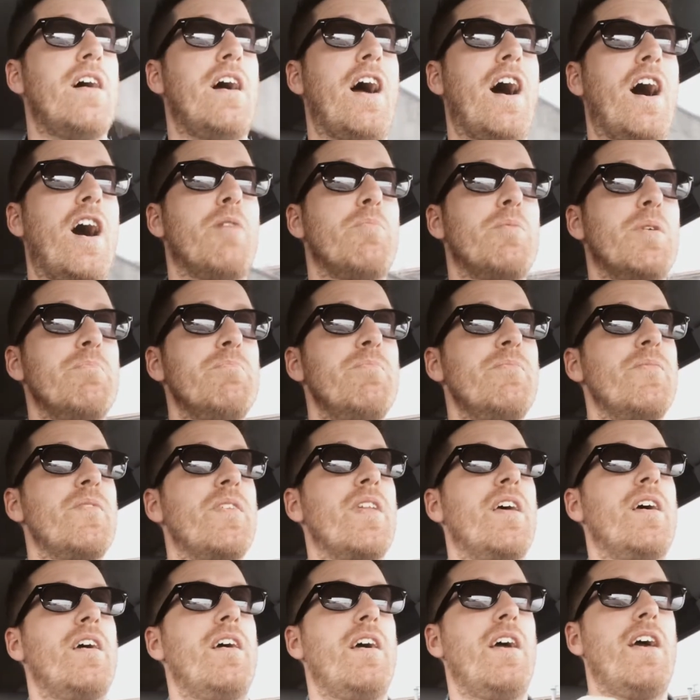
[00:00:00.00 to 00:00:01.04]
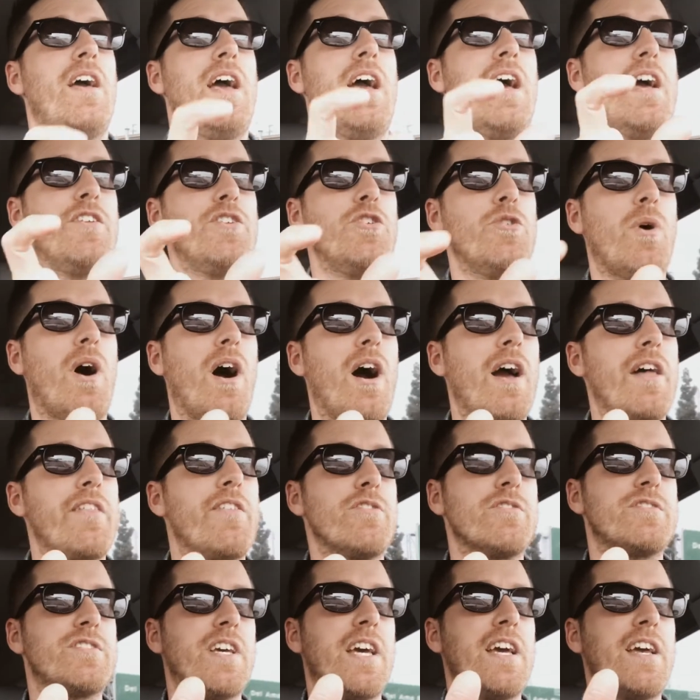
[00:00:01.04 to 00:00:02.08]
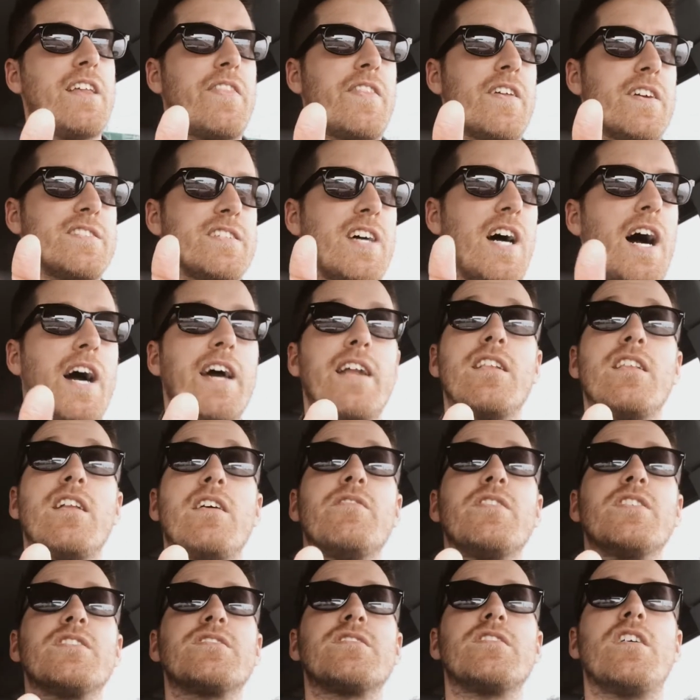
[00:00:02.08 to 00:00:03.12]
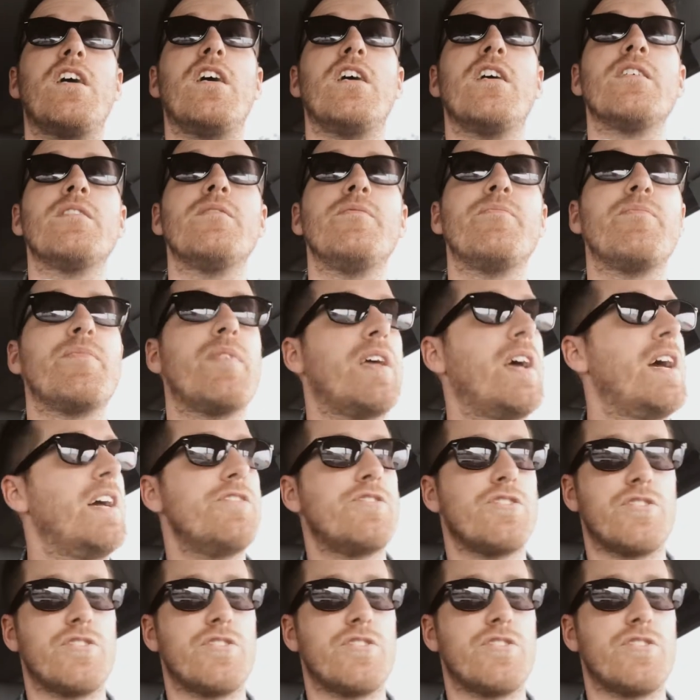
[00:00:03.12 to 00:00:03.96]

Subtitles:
album, and you either take the title of the song and